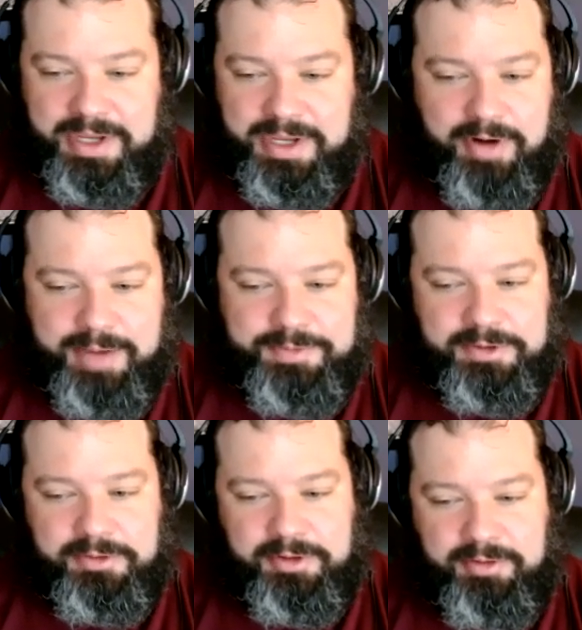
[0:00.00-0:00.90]
And you're
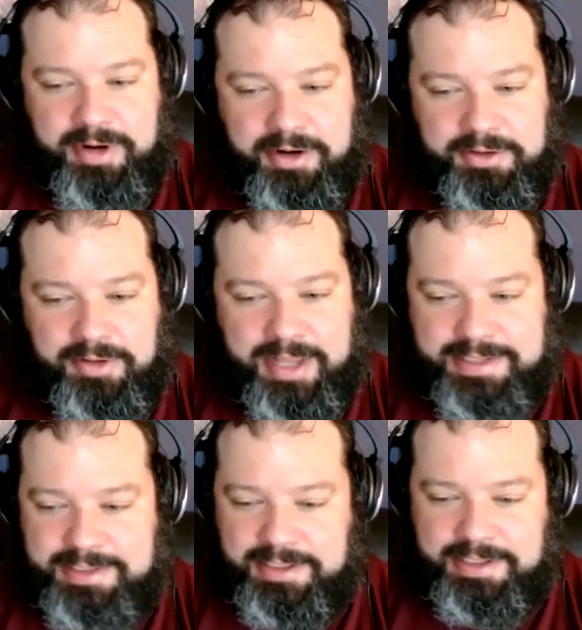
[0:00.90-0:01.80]
absolutely right on the
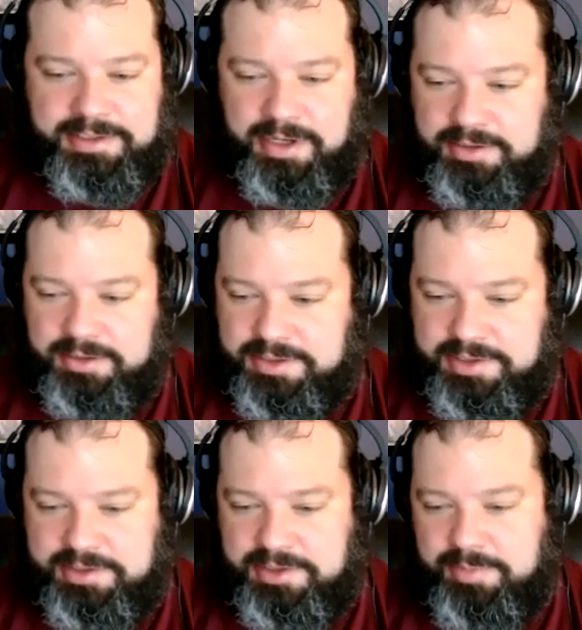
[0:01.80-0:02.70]
last thing. And this
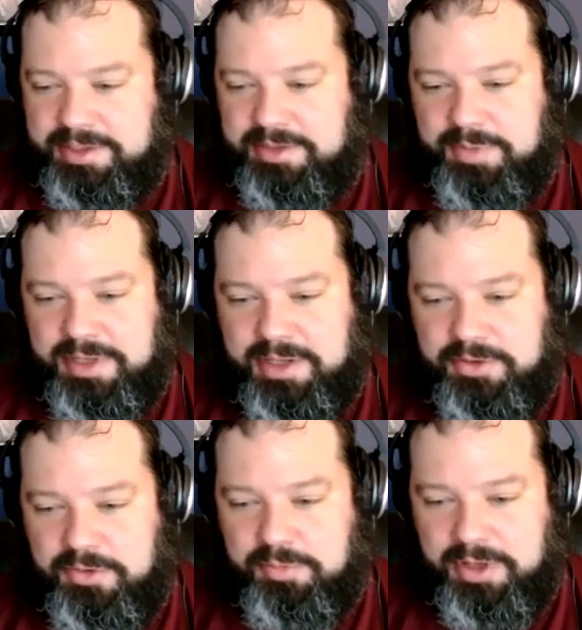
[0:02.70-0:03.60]
isn't meant to be a
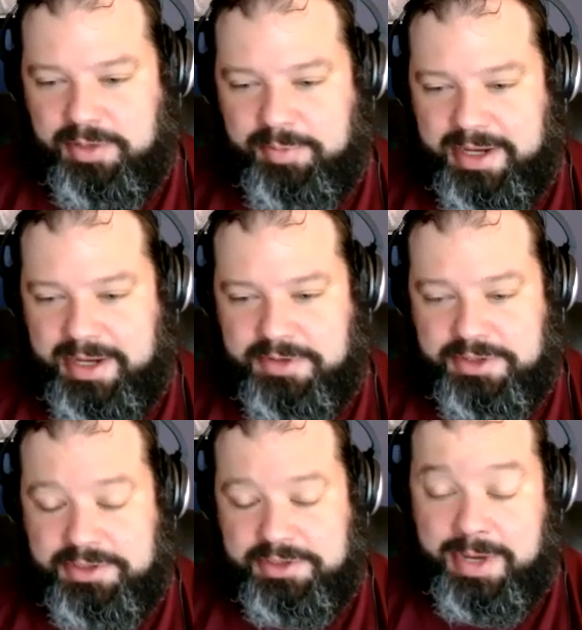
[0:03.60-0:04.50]
dude plug by any
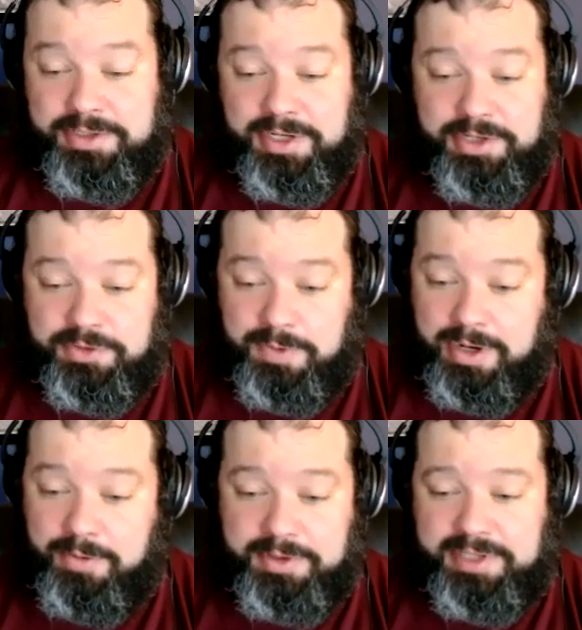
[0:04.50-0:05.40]
stretch of the imagination. What
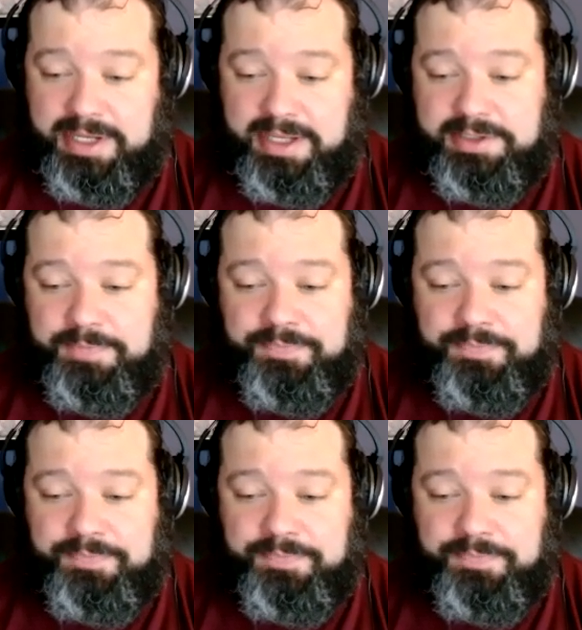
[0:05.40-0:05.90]
I will say is